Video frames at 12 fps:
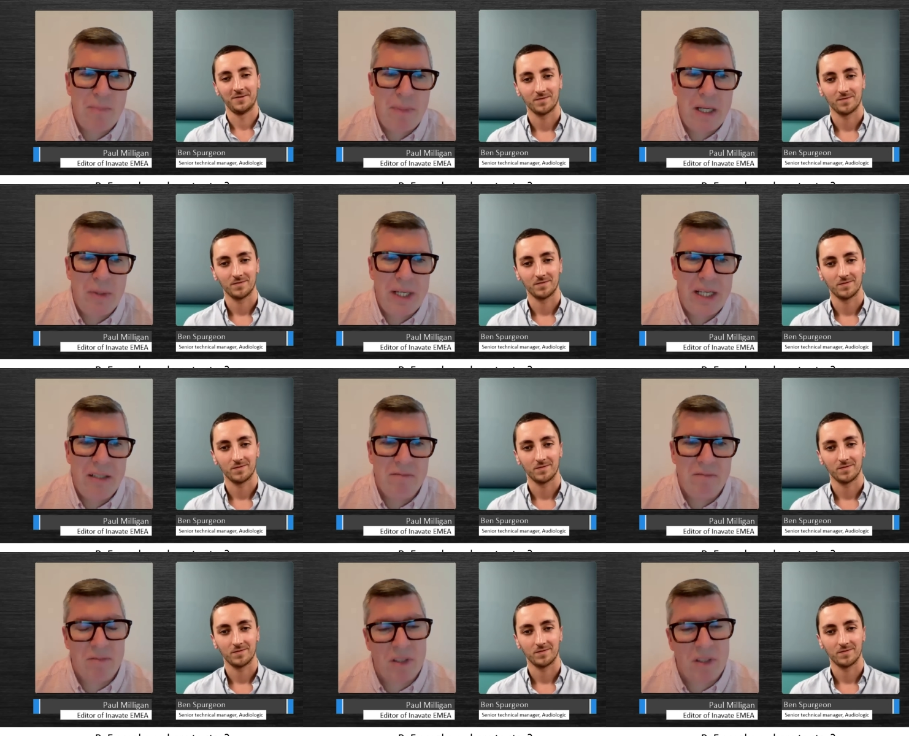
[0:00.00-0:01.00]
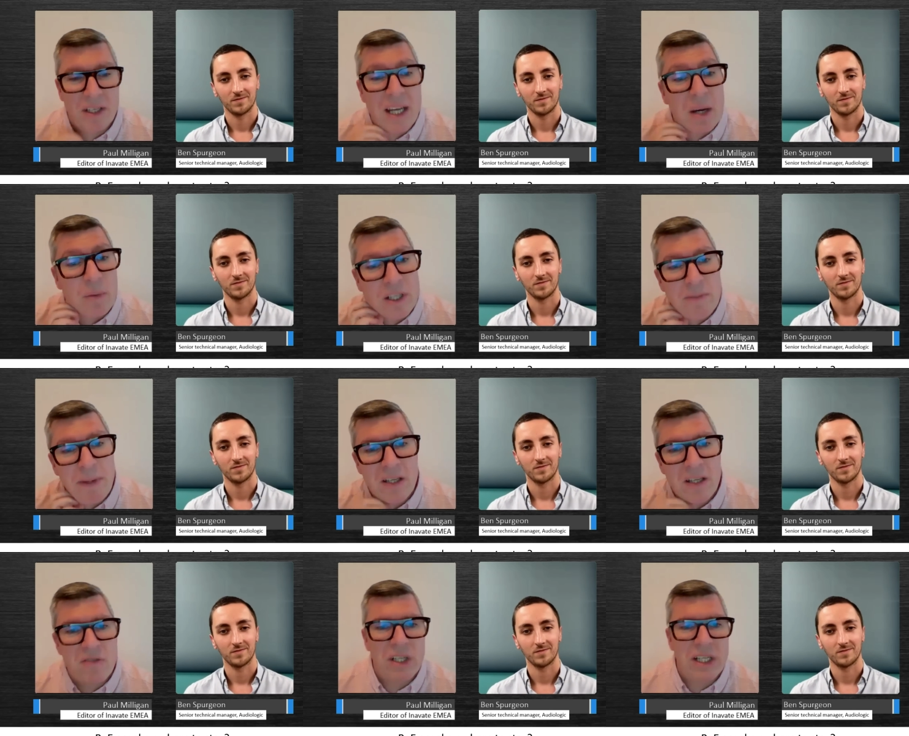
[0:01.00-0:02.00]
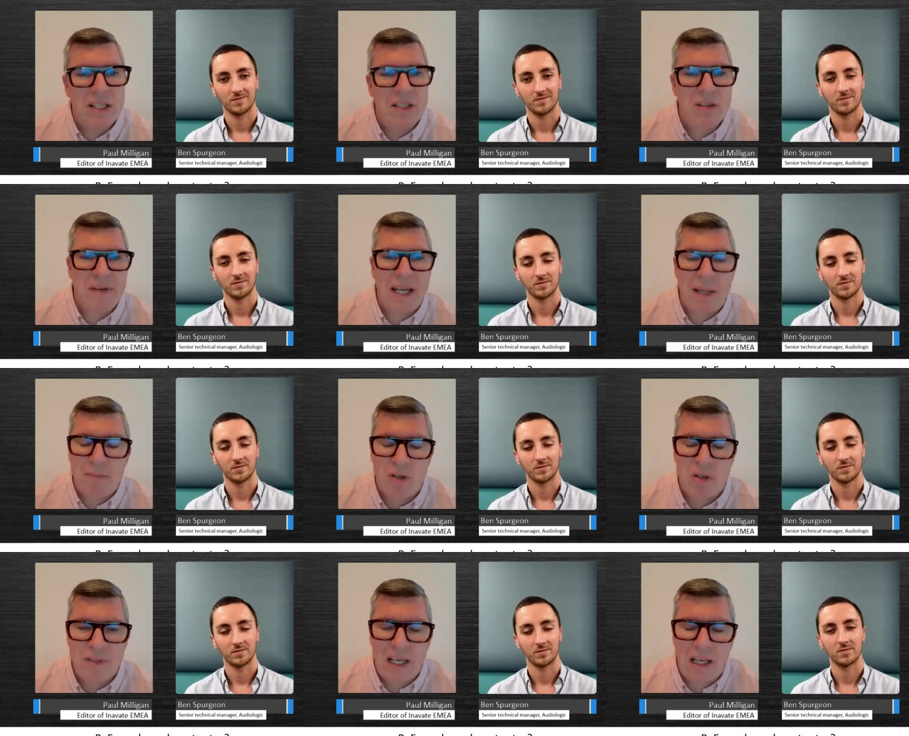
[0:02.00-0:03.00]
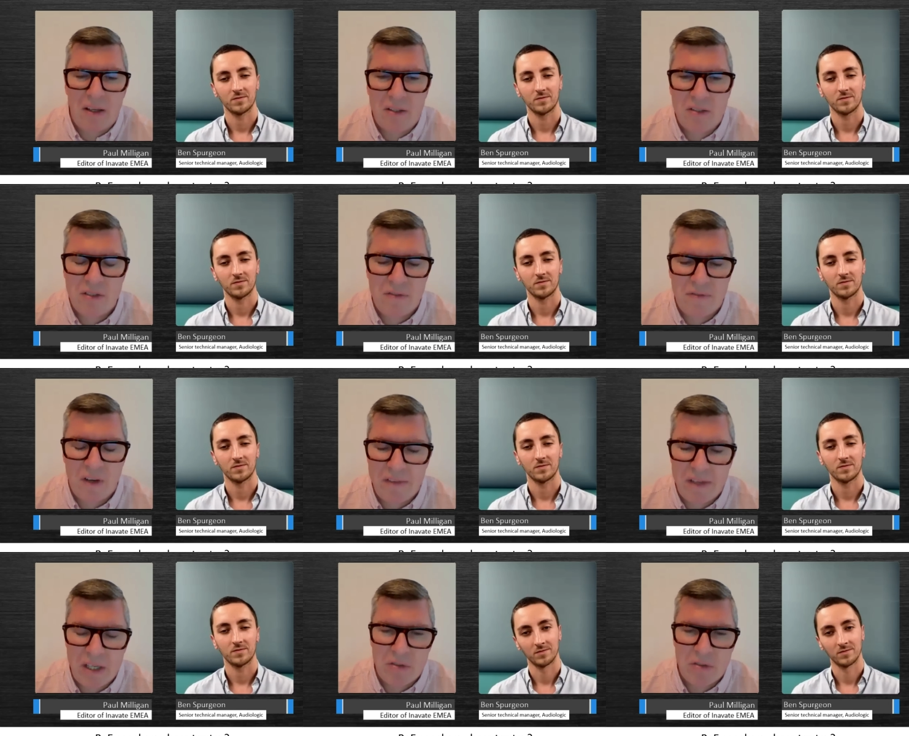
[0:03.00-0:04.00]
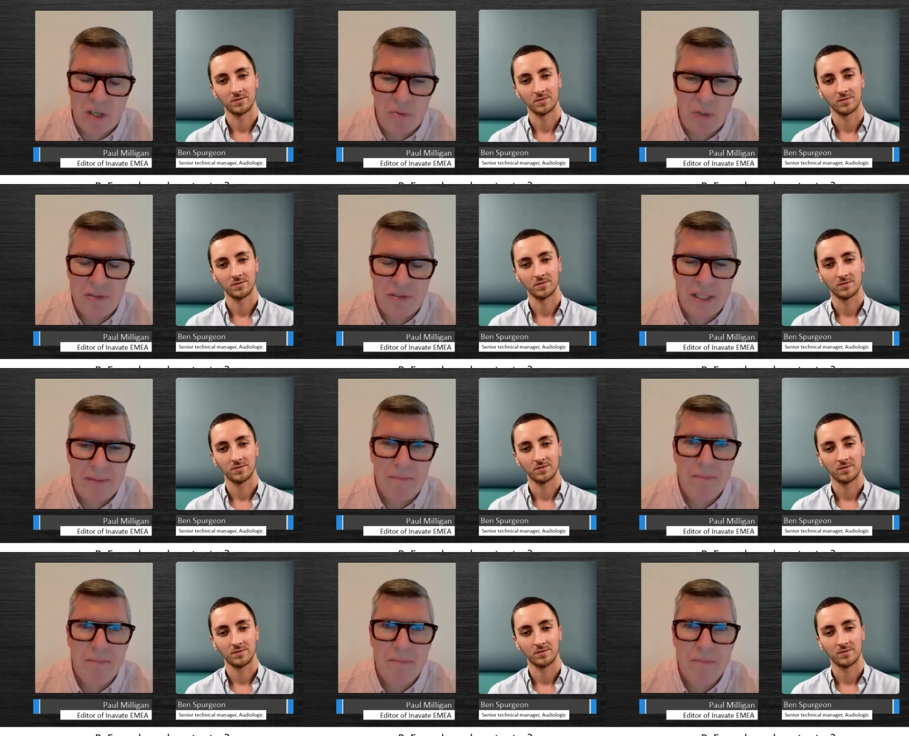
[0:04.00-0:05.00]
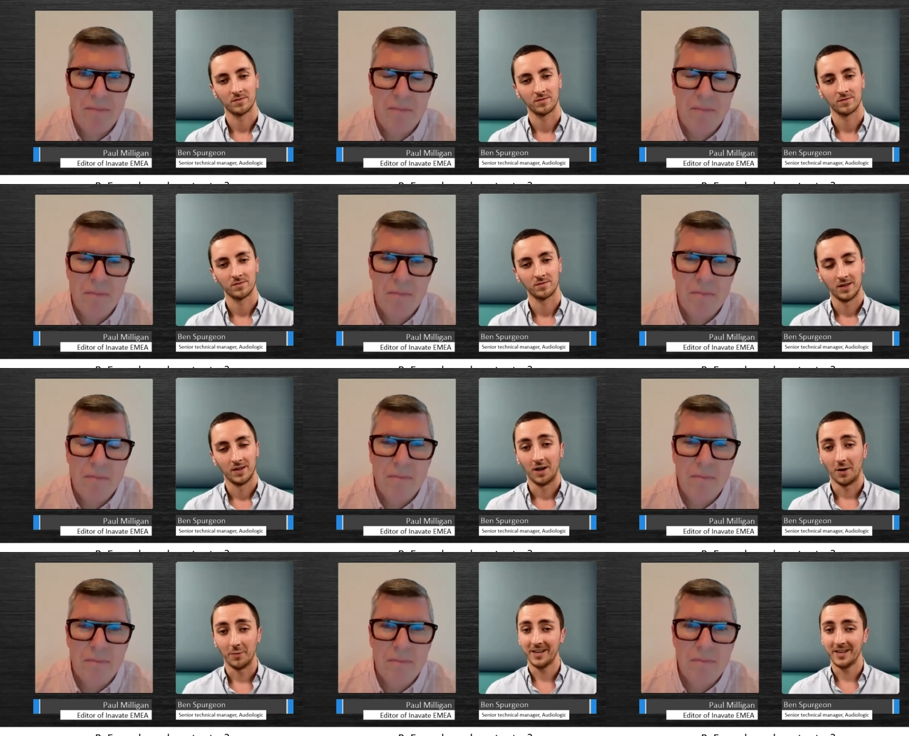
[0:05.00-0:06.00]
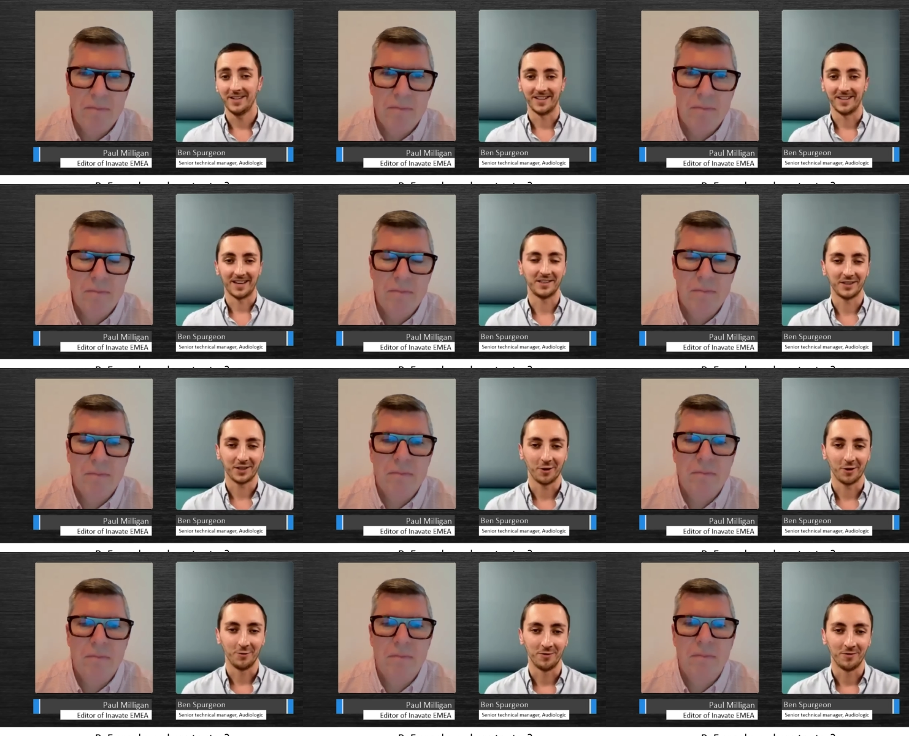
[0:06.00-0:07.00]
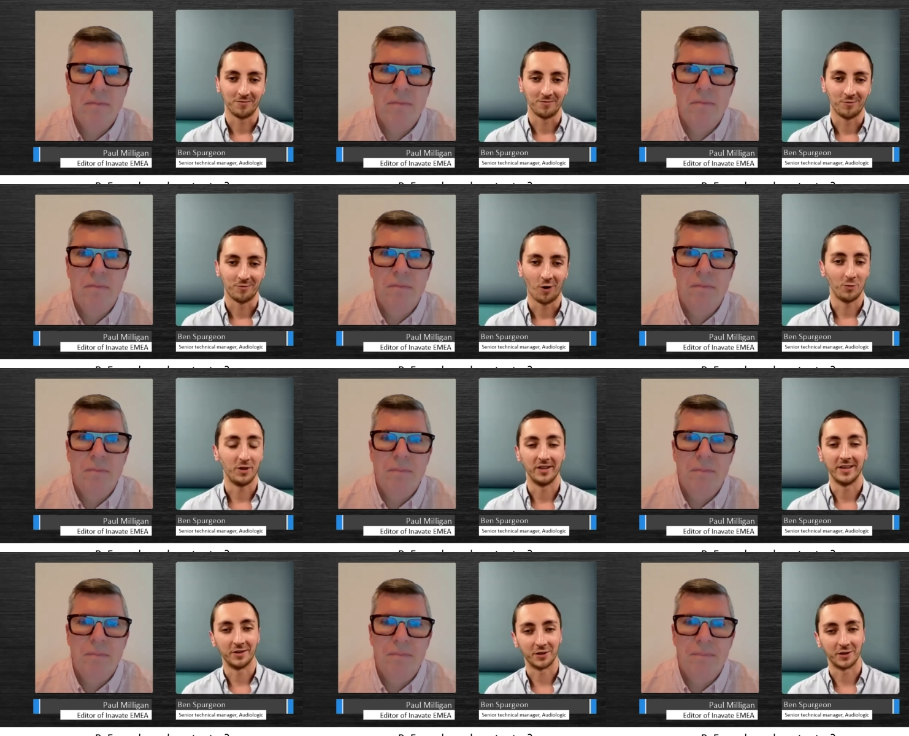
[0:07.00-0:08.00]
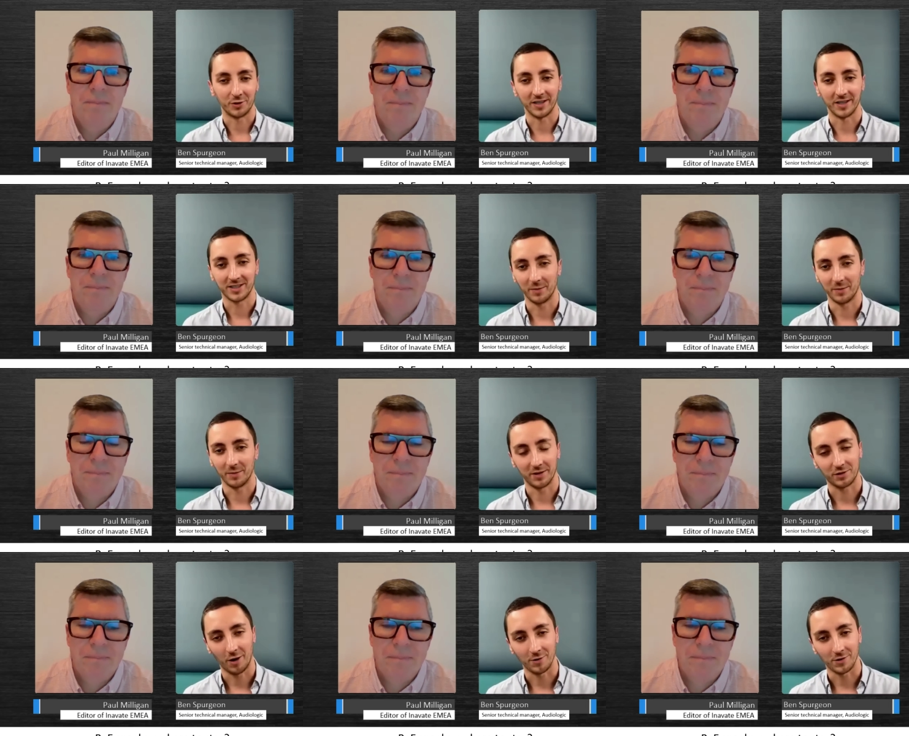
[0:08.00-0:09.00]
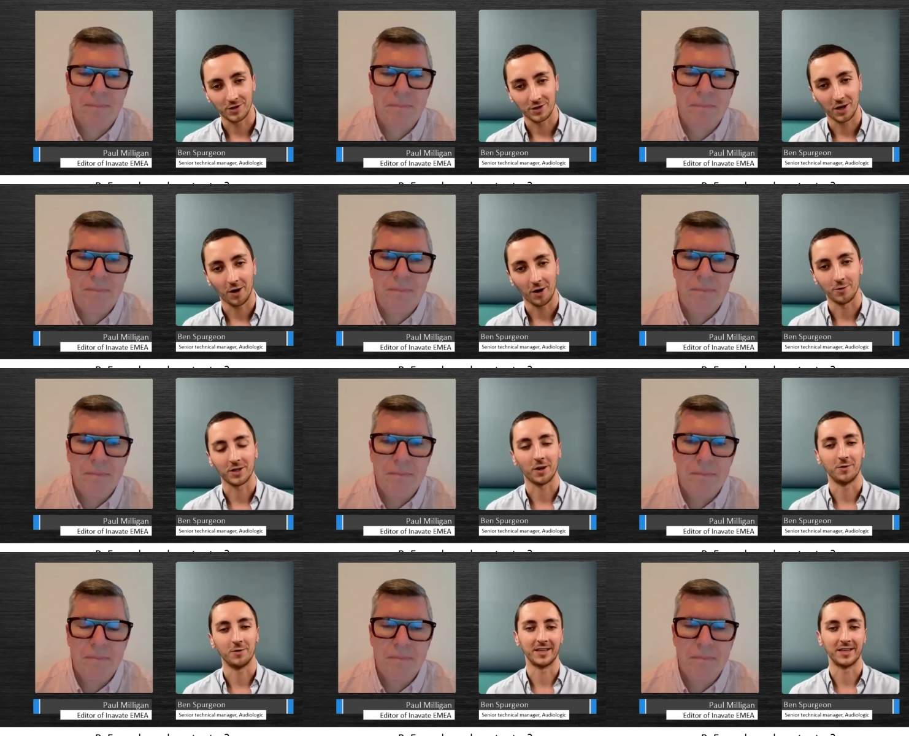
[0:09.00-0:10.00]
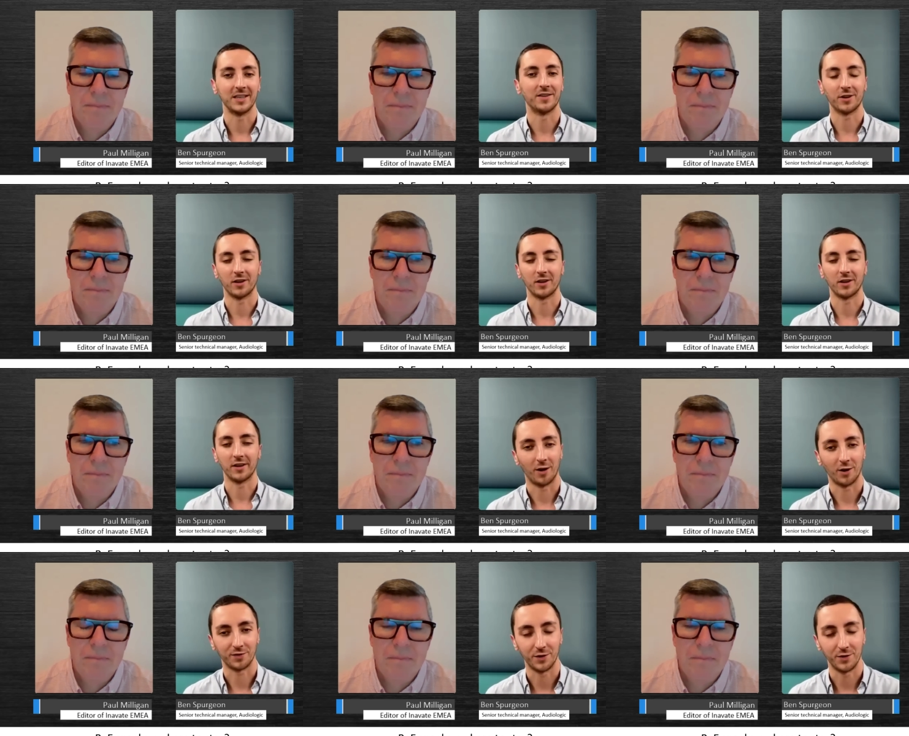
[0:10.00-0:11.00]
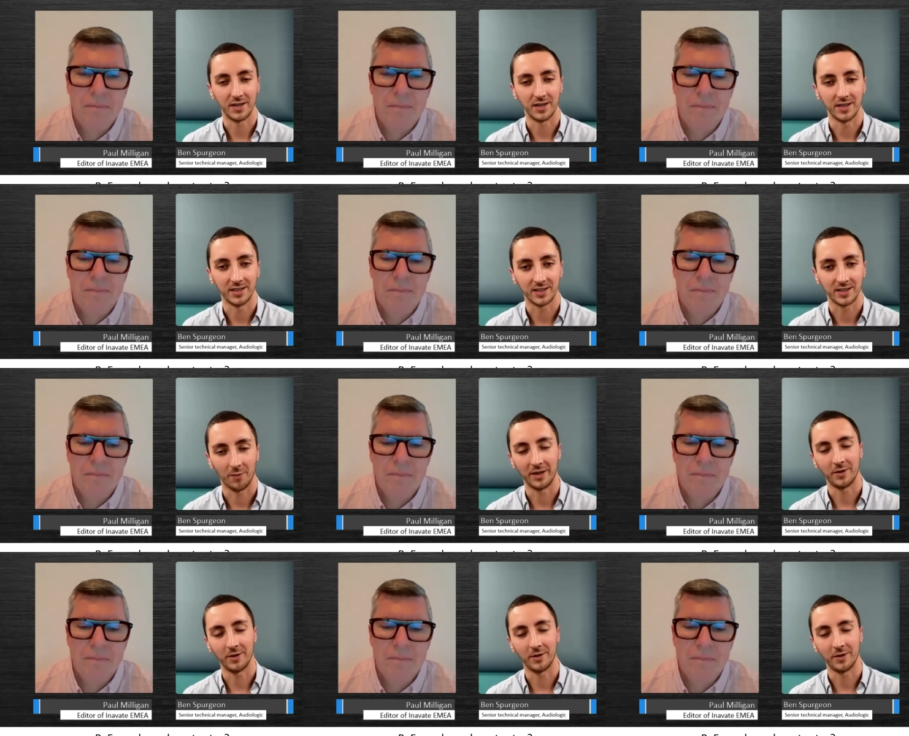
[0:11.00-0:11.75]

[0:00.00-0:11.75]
Speaker 1: have PoE kind of network speakers really developed over the last five years or so, would you say?
Speaker 2: I mean, as its own right within the industry, it's something that's grown so, so significantly over the last few years. I